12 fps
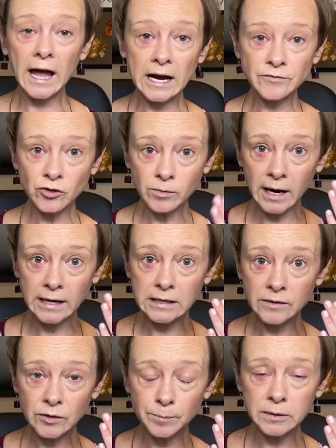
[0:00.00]
After I
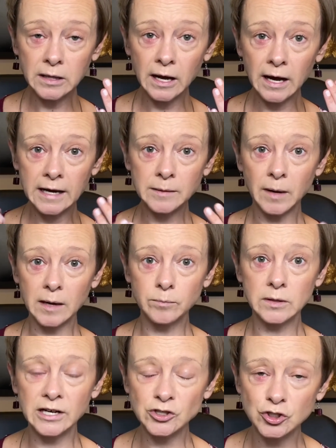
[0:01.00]
have applied my
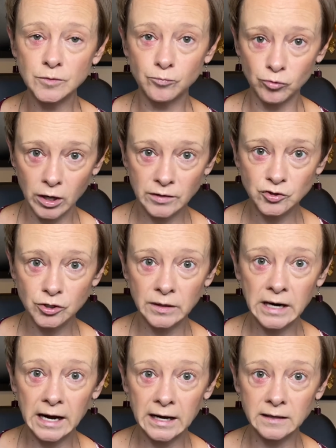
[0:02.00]
blush, bronzer,
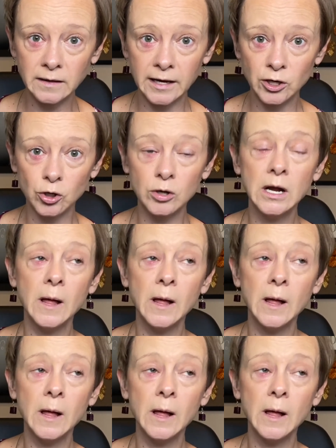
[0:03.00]
and highlighter,